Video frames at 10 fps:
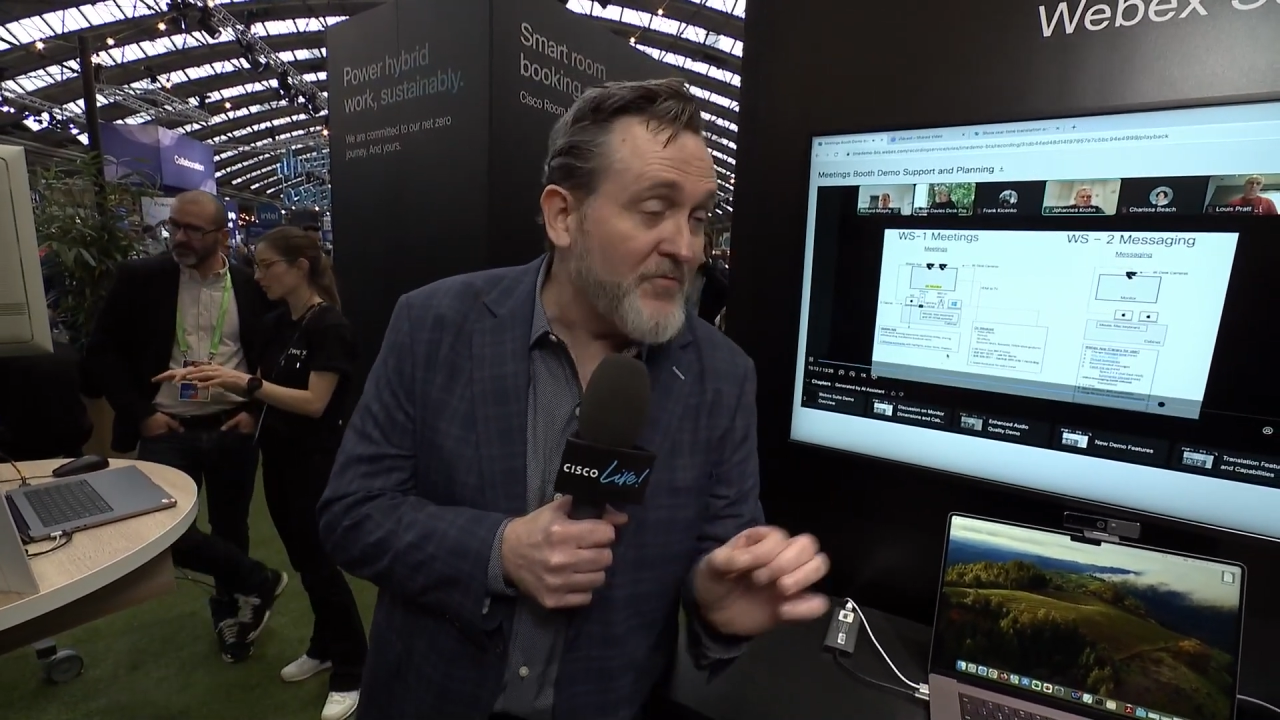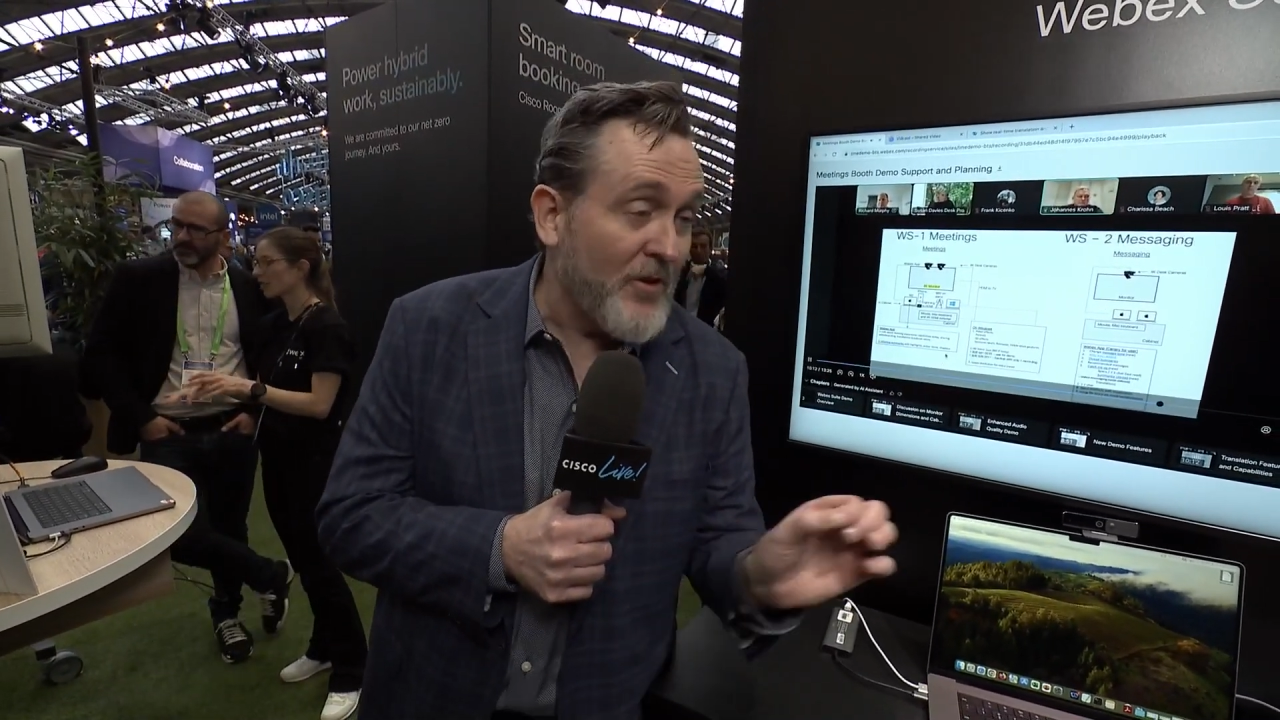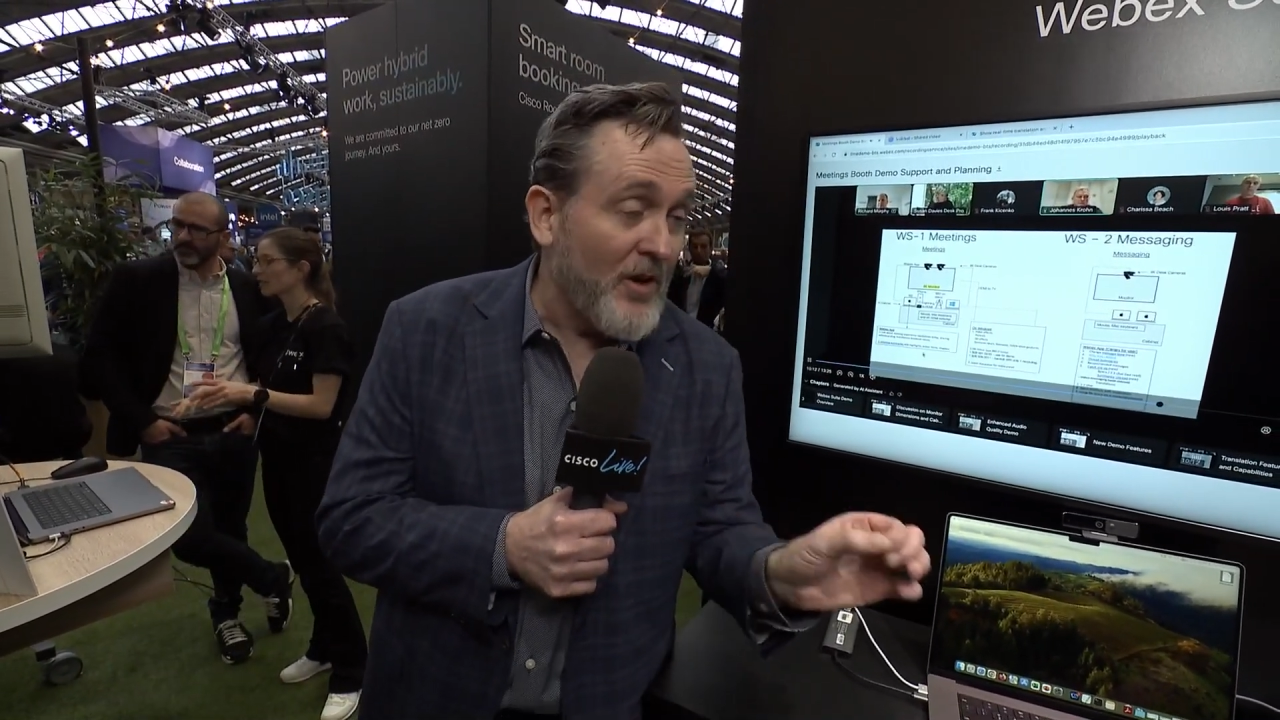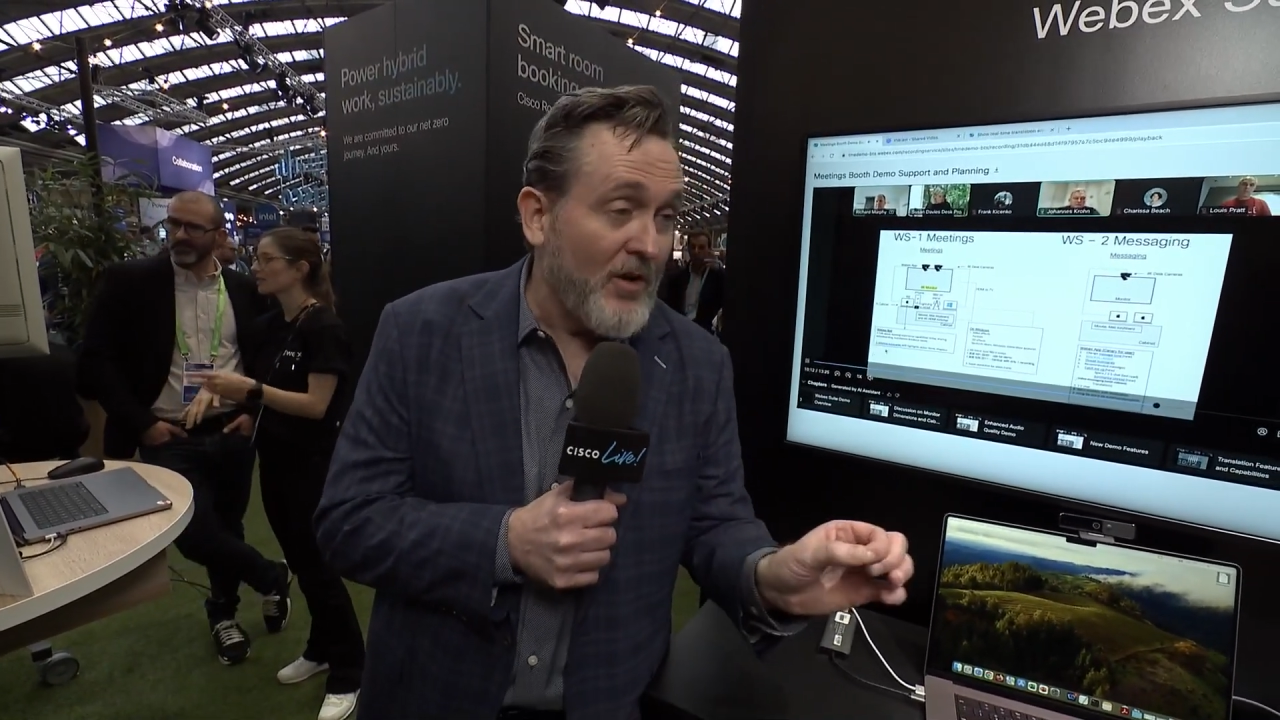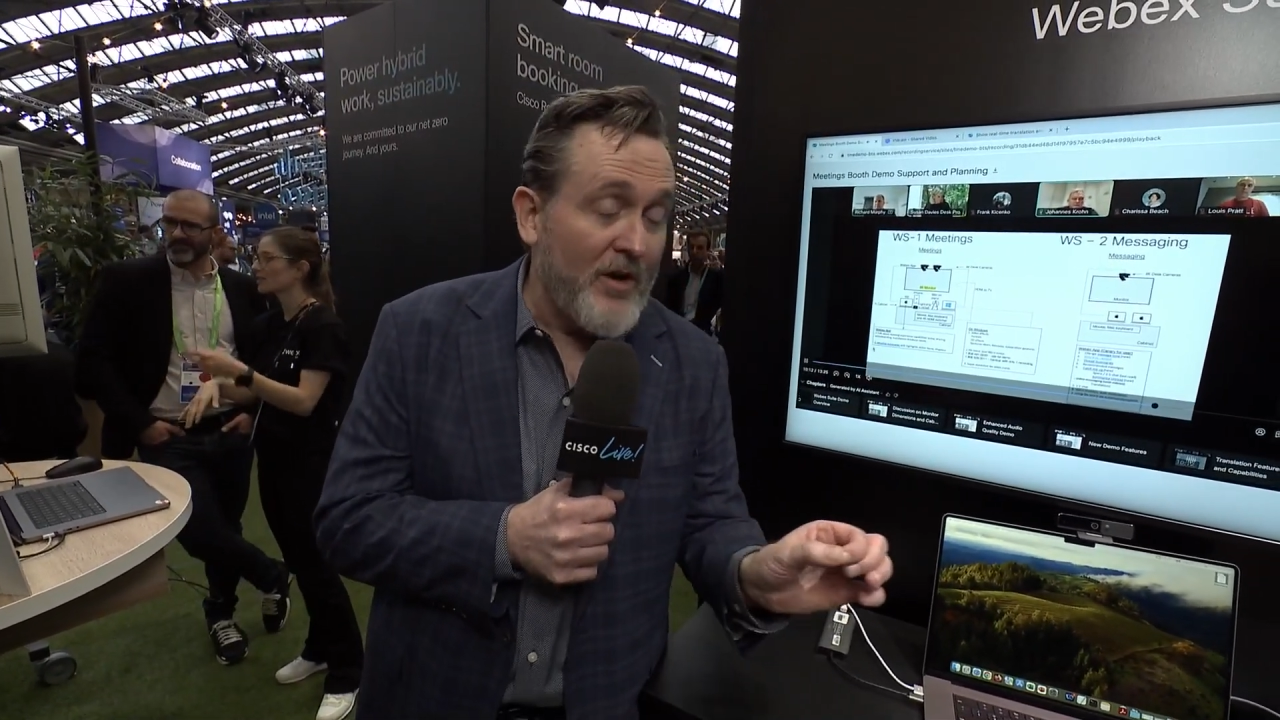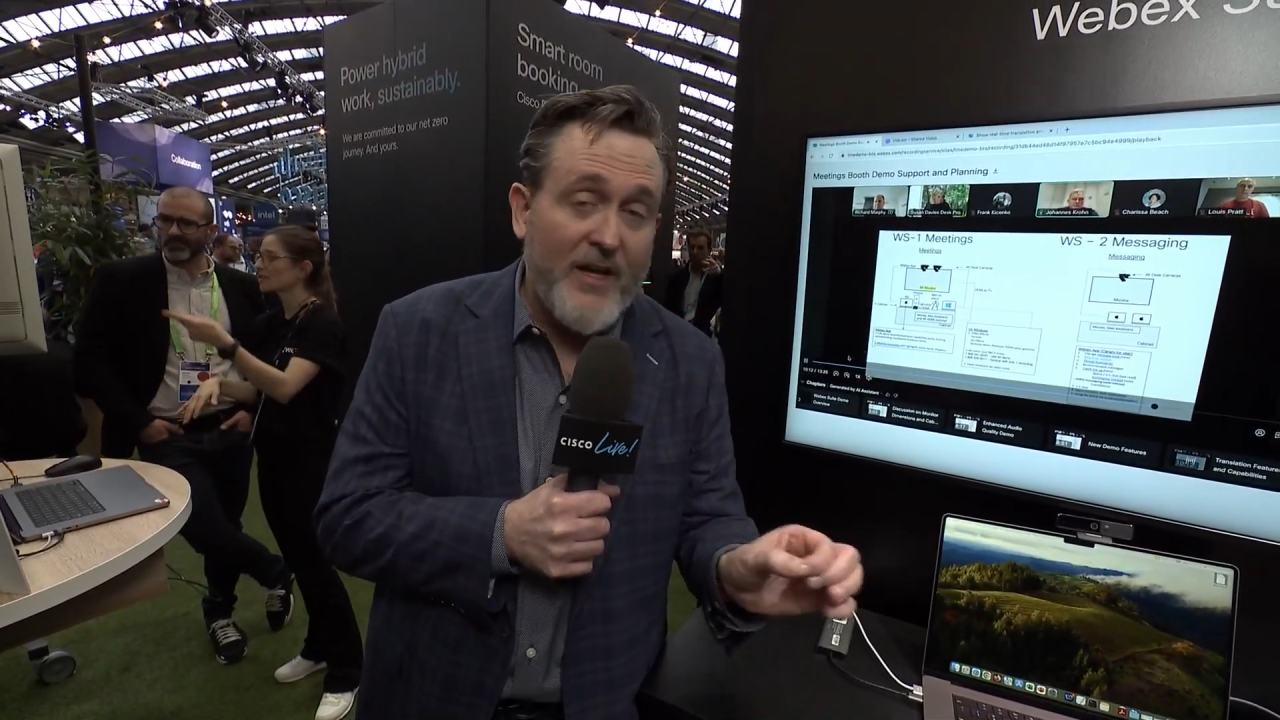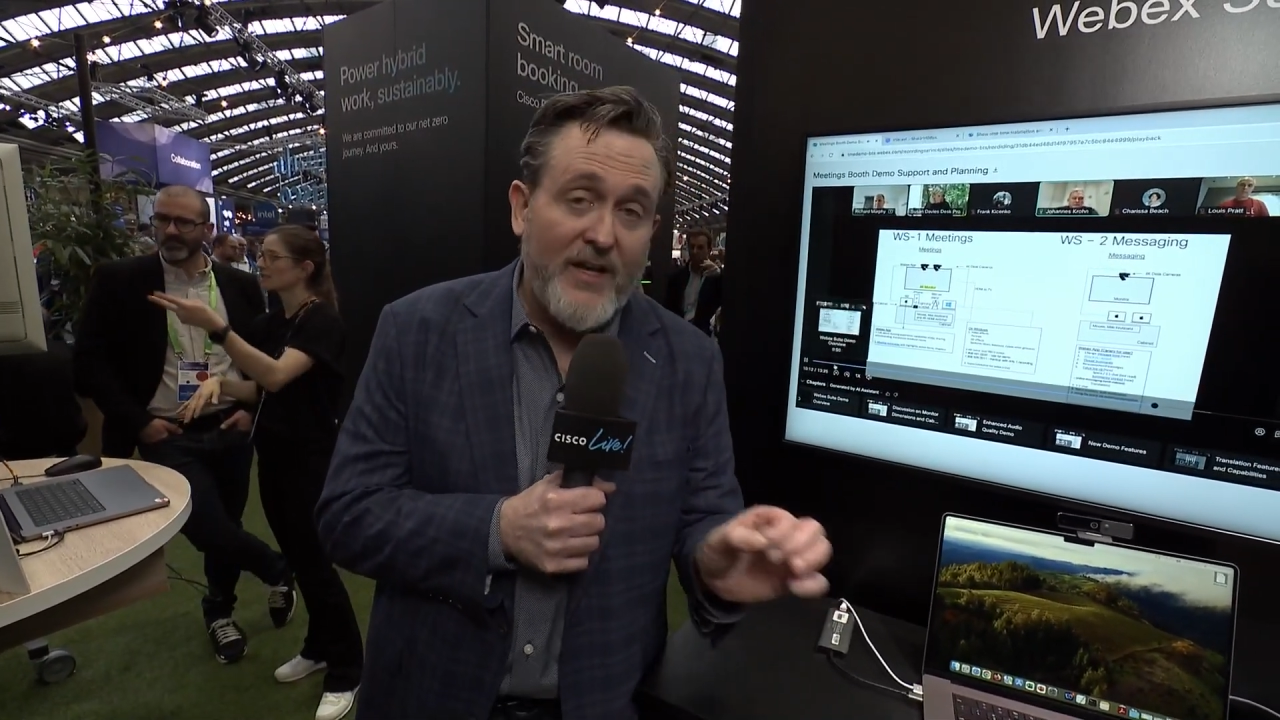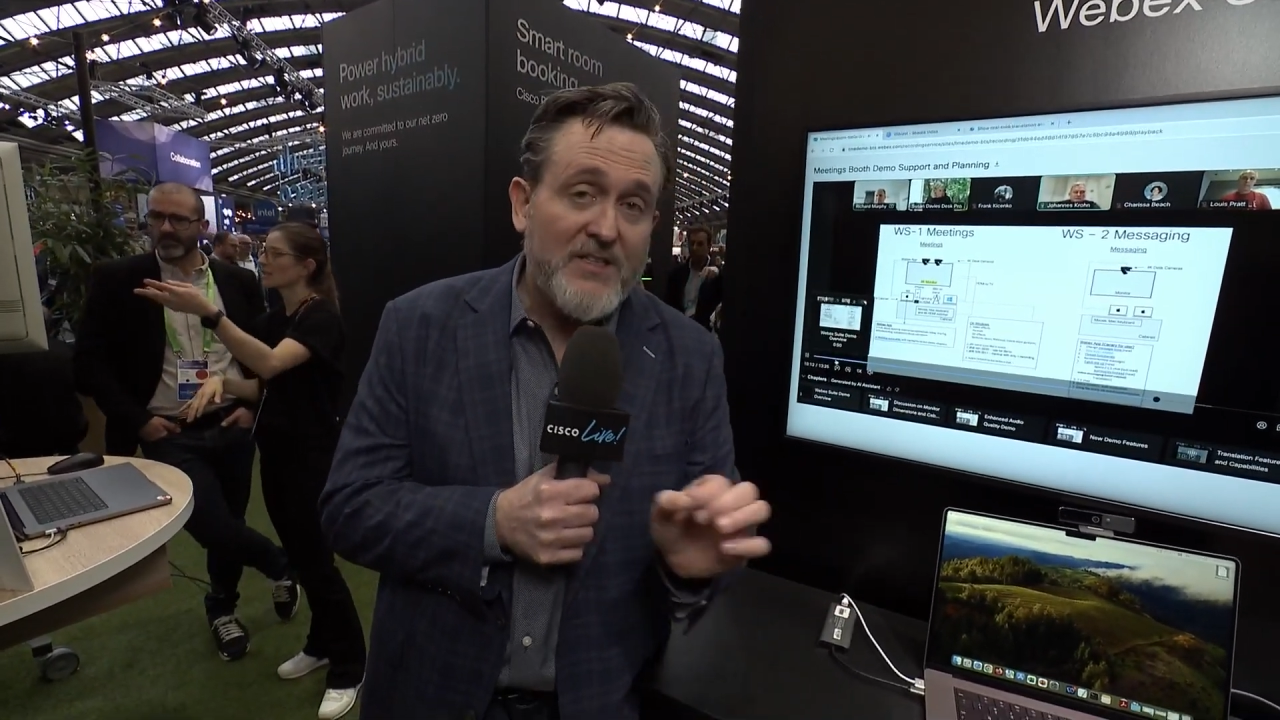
for learning and